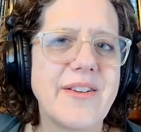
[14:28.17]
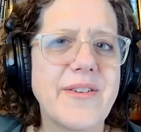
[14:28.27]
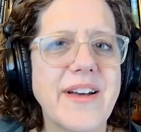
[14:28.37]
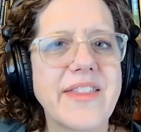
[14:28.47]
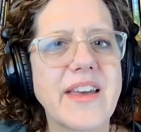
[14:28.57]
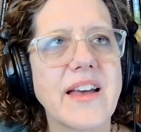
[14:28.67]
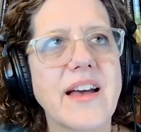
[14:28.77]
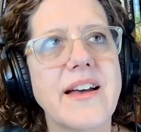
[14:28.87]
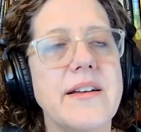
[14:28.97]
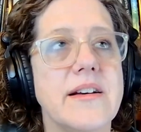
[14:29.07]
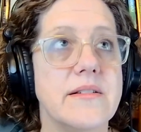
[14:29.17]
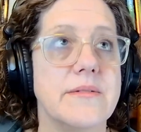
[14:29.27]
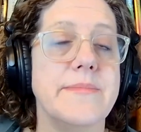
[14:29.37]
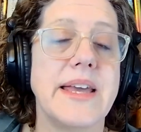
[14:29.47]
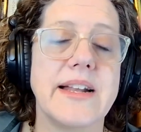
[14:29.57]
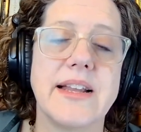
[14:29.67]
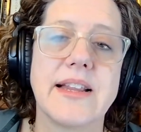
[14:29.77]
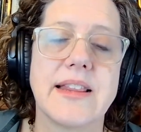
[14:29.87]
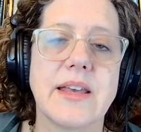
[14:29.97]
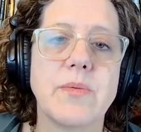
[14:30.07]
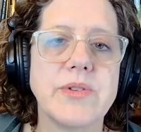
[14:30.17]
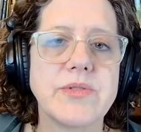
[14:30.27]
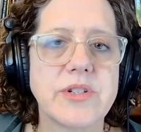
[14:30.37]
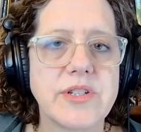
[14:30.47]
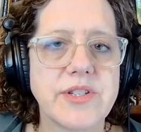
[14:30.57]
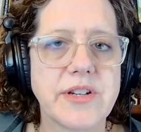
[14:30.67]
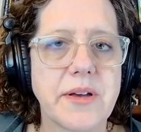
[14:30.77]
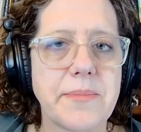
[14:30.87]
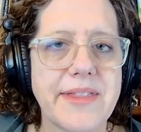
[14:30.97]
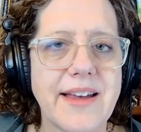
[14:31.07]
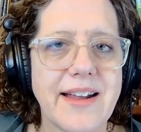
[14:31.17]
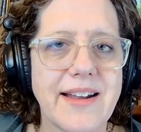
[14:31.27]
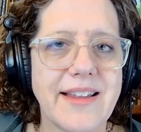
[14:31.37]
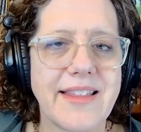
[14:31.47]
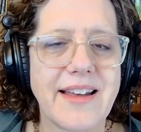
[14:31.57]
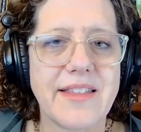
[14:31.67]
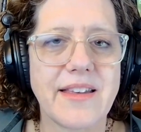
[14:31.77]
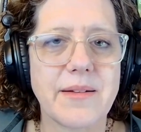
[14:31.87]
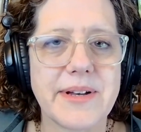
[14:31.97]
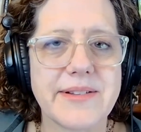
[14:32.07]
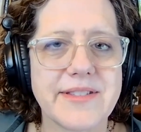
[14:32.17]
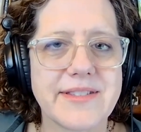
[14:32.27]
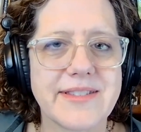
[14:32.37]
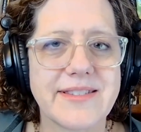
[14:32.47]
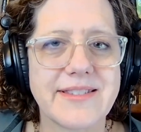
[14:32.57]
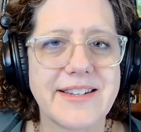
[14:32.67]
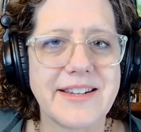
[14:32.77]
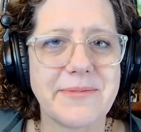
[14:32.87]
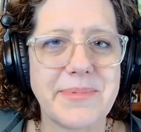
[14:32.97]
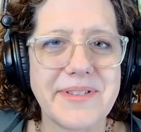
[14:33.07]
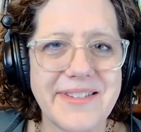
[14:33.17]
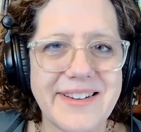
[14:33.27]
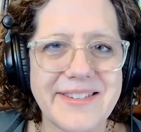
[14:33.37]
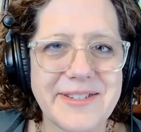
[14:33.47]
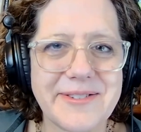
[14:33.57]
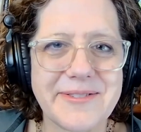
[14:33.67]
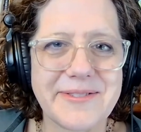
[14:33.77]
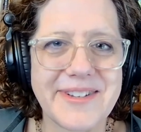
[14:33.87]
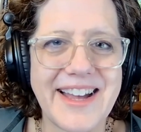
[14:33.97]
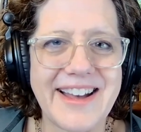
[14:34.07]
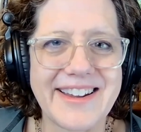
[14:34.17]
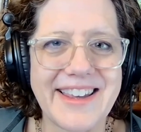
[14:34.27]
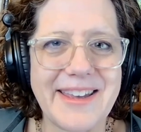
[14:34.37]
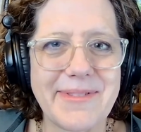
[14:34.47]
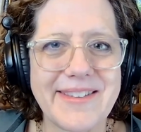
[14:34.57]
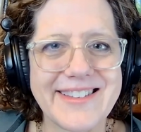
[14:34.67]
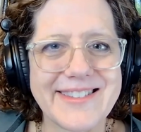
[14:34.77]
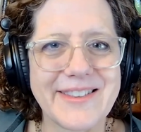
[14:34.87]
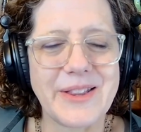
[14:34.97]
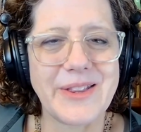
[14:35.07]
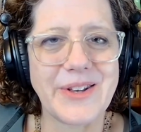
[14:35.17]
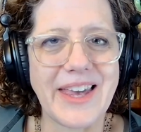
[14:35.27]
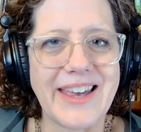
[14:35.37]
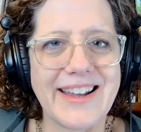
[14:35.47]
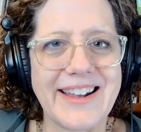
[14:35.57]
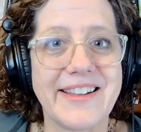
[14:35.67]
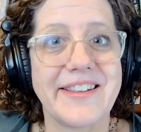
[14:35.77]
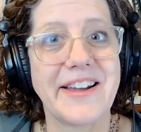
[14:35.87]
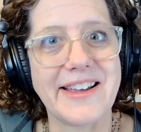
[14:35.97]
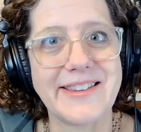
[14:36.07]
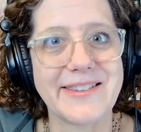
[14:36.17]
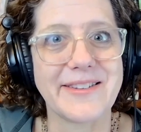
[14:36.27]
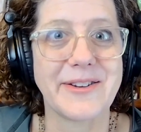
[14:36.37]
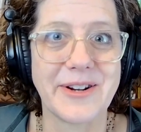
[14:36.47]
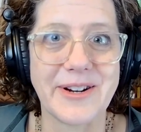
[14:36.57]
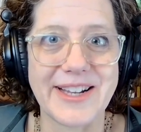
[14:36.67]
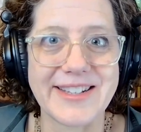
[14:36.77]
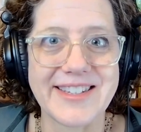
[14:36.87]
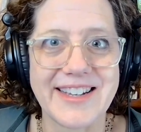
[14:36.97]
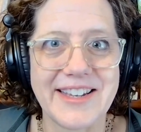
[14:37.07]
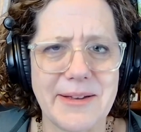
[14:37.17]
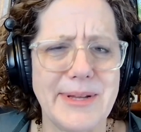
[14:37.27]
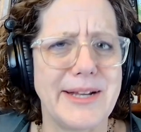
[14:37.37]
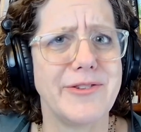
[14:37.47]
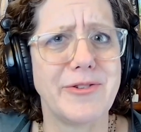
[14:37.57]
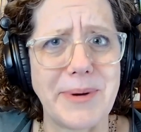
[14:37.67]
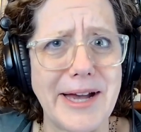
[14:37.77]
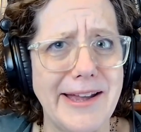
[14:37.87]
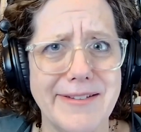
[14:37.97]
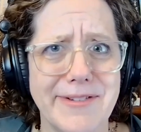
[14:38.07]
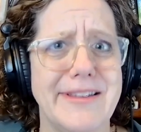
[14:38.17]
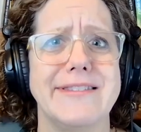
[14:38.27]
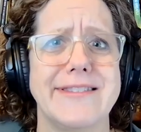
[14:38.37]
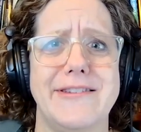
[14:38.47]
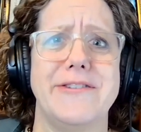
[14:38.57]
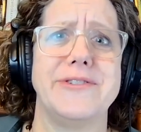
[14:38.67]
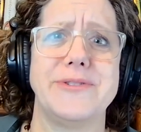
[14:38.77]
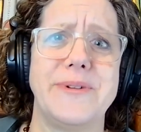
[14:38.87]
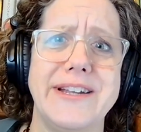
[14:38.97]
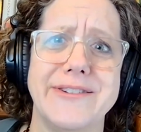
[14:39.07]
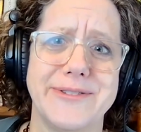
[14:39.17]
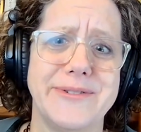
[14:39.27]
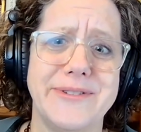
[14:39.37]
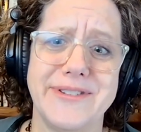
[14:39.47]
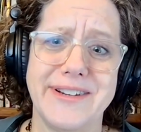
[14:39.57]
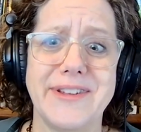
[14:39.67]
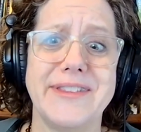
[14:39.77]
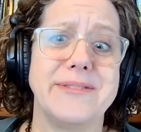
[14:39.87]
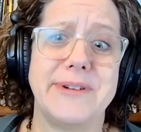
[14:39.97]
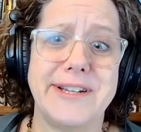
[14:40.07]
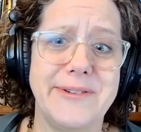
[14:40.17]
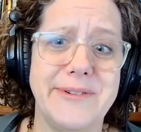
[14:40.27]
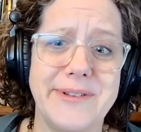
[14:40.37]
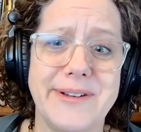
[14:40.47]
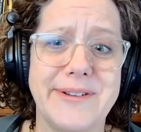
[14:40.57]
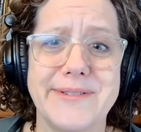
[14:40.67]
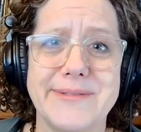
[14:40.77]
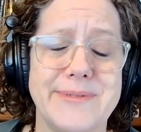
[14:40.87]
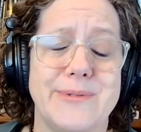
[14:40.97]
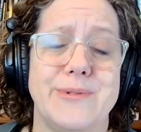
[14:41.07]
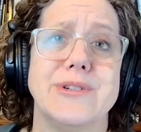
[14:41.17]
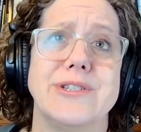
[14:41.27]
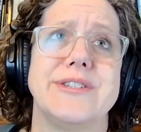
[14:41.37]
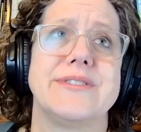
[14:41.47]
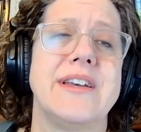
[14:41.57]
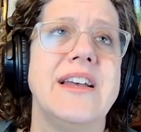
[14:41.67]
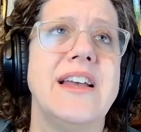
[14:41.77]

No, I think, oh man, like when you start to talk about that, I think about sustainability too, and how to keep things looking nice and current. I mean, in Dubai, everything's under 20 years old, everything's brand new, it's gorgeous.